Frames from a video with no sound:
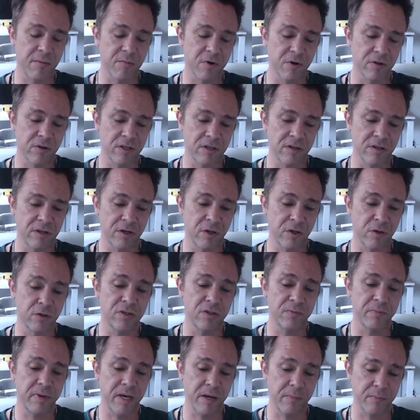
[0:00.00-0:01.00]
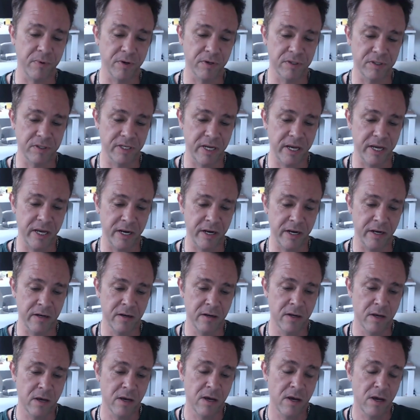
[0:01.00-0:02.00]
out in the newspaper saying,
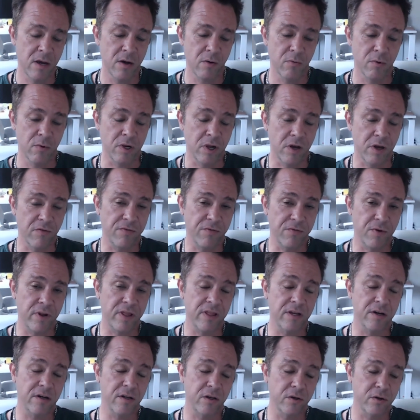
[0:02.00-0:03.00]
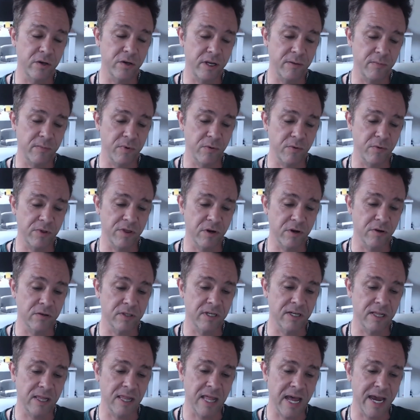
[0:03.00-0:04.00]
we love what they're doing, but without
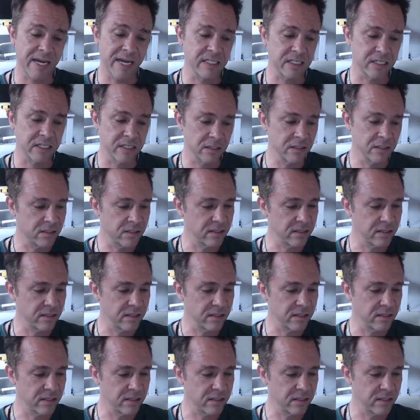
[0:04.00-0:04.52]
a license,